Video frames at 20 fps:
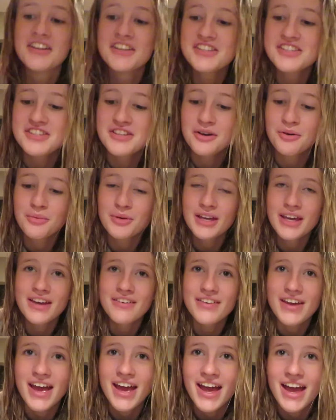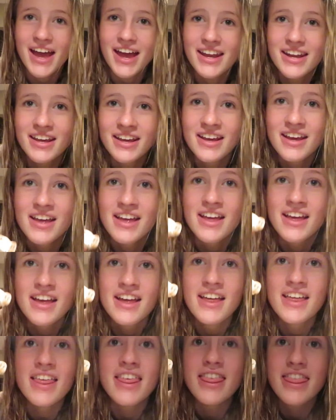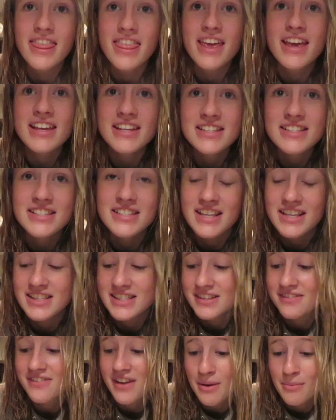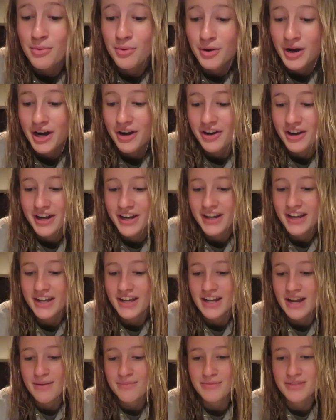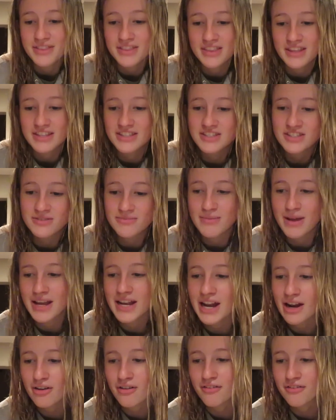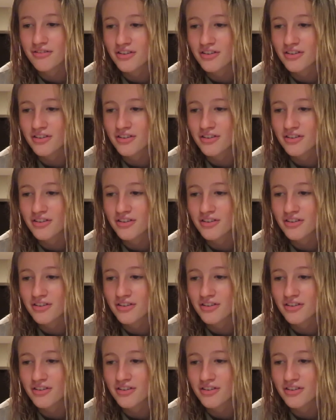so we have had this since February, and it's made out of